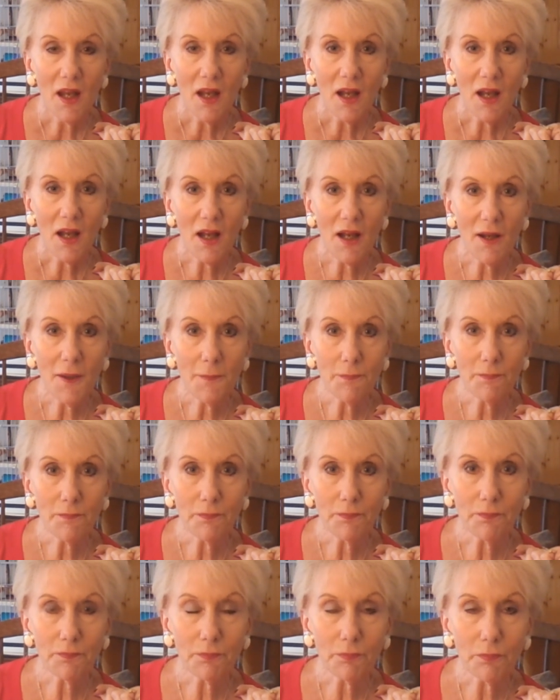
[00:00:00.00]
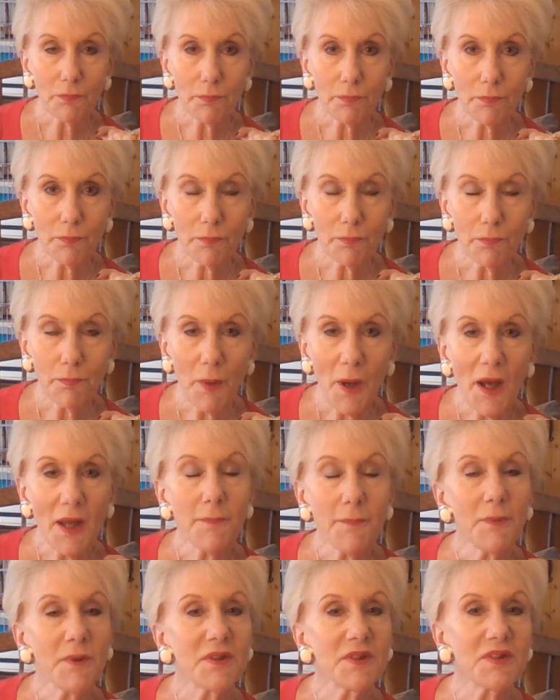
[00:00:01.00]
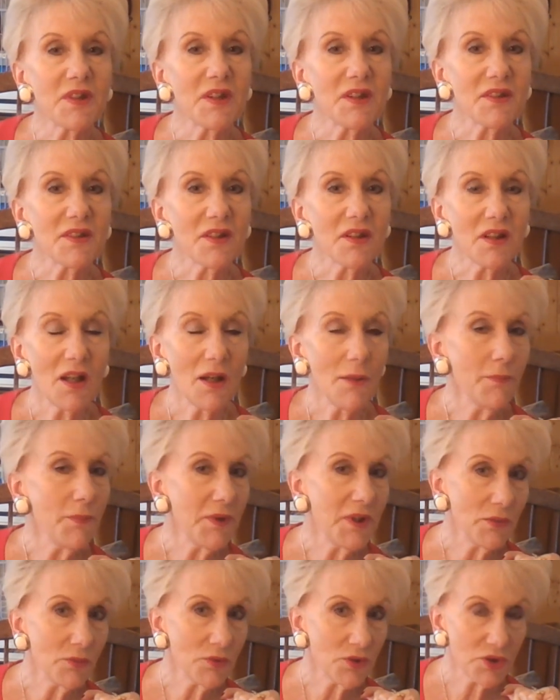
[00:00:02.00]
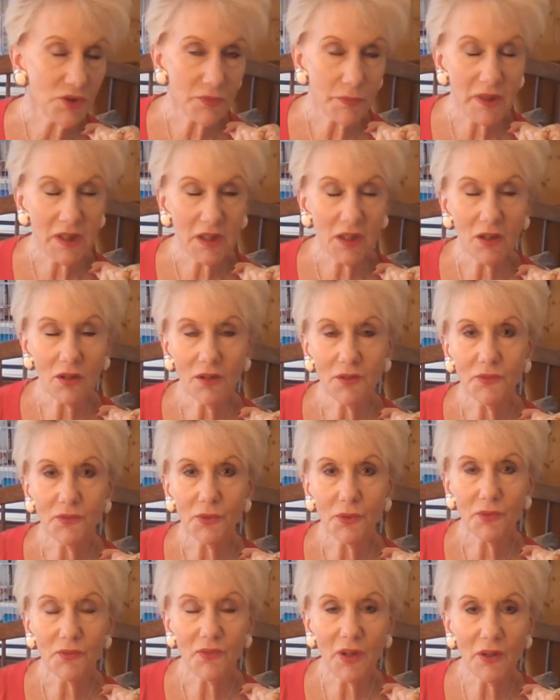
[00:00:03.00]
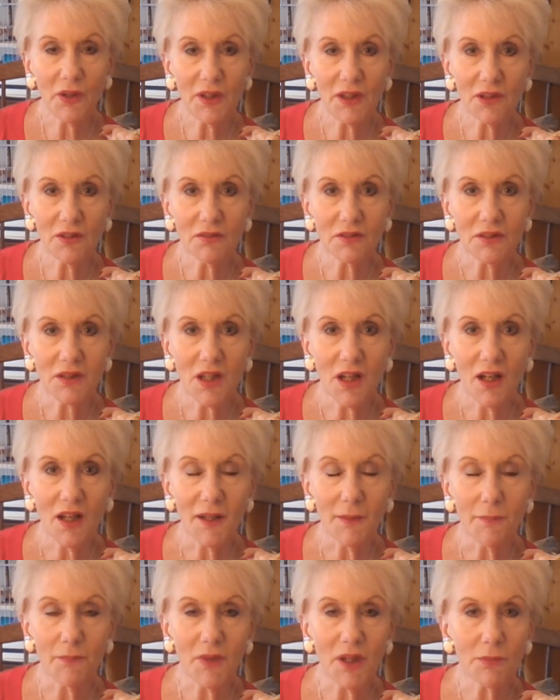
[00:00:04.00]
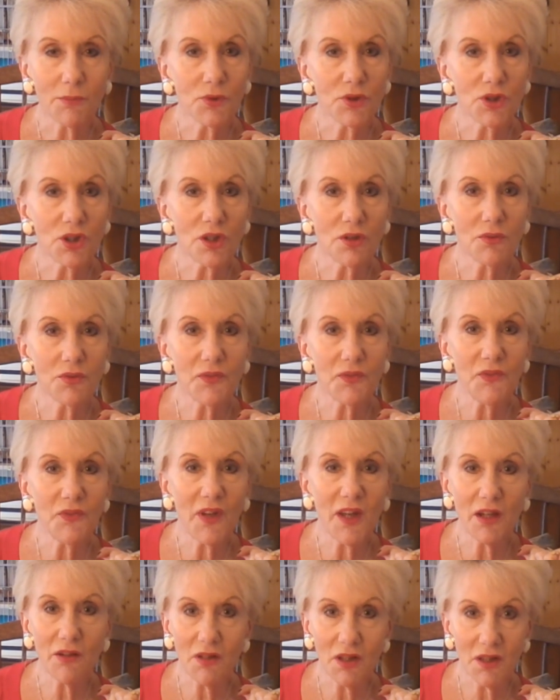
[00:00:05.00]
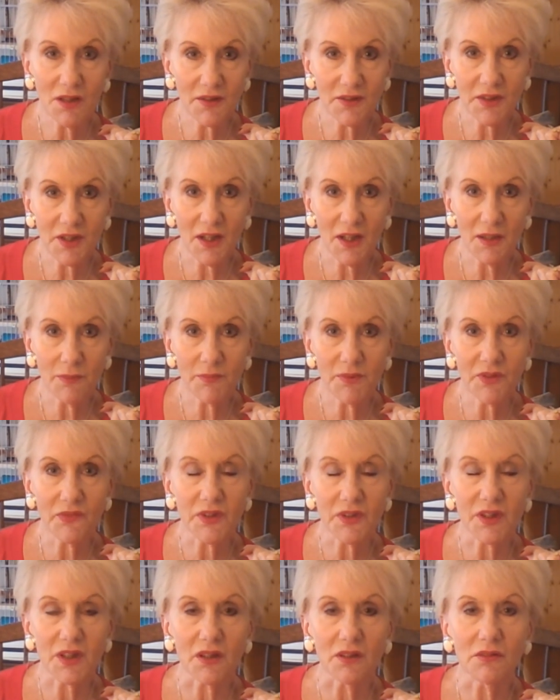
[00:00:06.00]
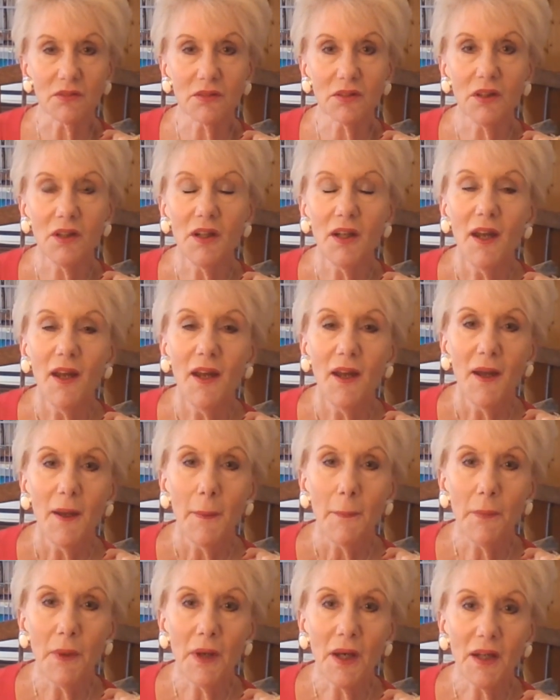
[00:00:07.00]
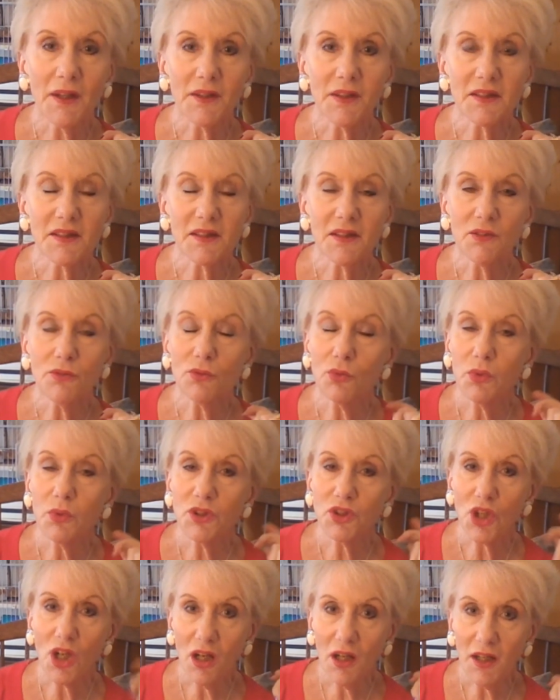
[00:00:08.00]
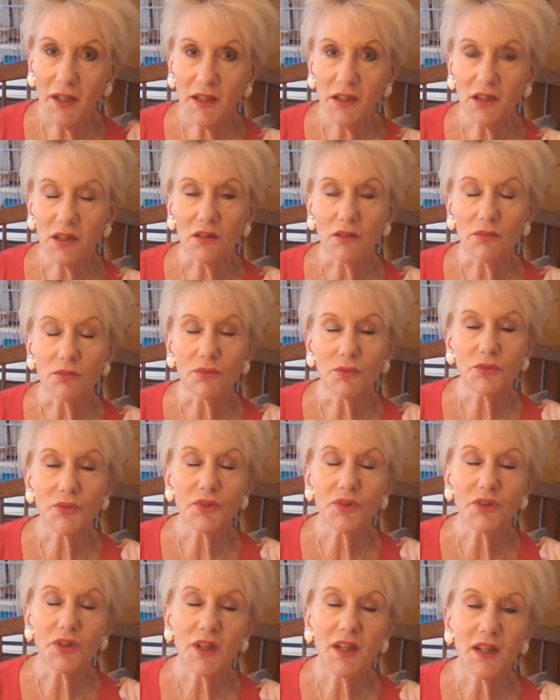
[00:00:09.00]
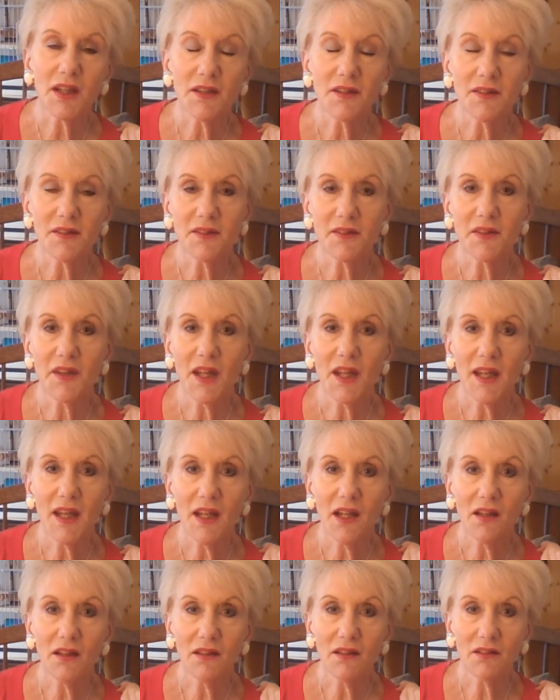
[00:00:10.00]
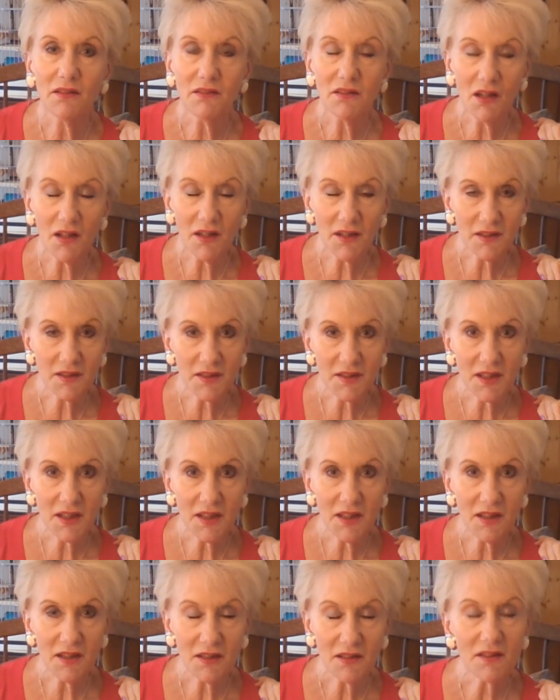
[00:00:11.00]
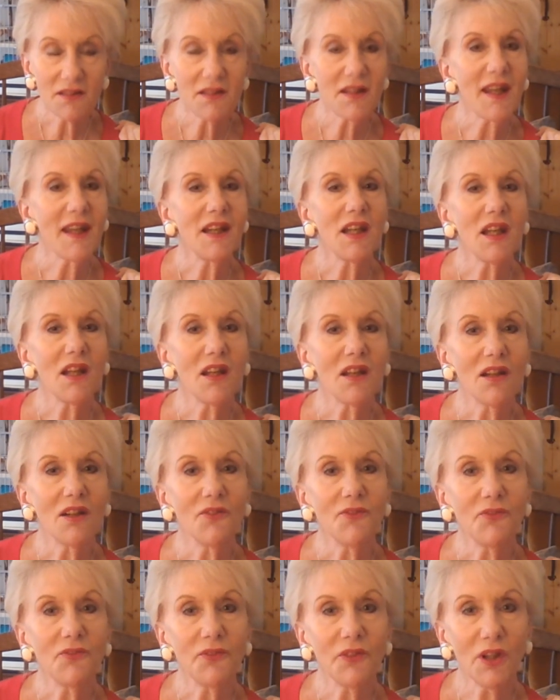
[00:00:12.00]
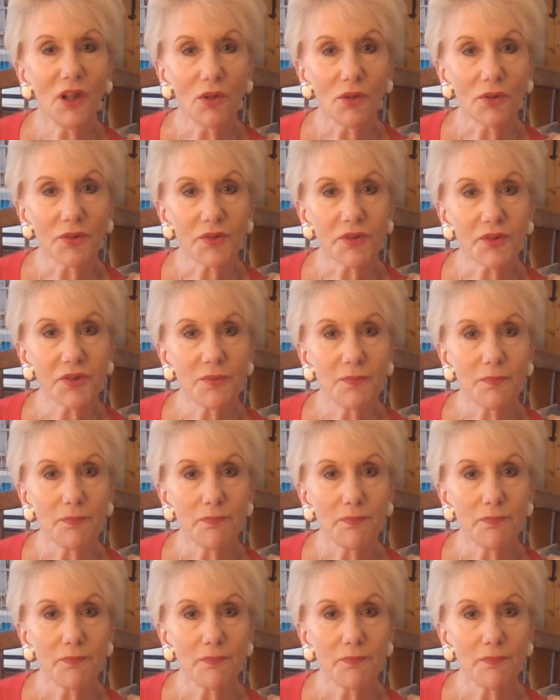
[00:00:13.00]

Um, Piper's is a company which has been going for a very long time. They produce various types of silk, but the silk which I use is their 90 denier floss.